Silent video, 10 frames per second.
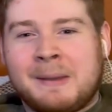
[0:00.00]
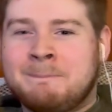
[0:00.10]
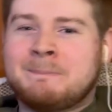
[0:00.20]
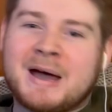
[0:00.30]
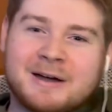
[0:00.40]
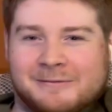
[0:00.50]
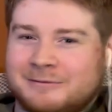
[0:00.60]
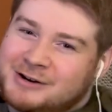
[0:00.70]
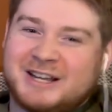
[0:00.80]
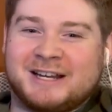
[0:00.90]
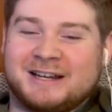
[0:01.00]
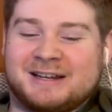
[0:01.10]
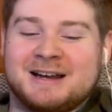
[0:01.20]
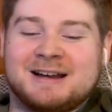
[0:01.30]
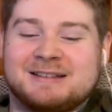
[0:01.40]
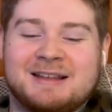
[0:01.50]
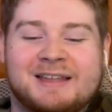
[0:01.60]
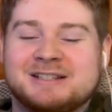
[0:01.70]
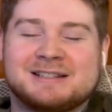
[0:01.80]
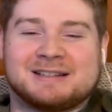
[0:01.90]
mega freak.
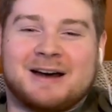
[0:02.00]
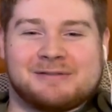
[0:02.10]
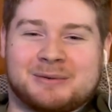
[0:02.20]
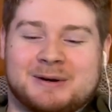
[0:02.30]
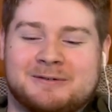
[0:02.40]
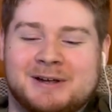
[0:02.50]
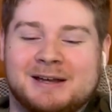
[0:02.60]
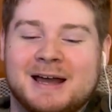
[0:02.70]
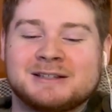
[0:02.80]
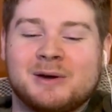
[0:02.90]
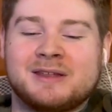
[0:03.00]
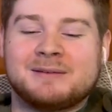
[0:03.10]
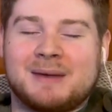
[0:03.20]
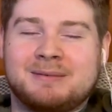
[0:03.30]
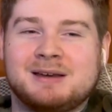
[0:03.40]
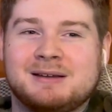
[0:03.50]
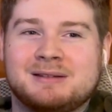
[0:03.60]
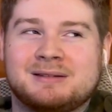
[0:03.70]
Like they just love the word freak. And so I think maybe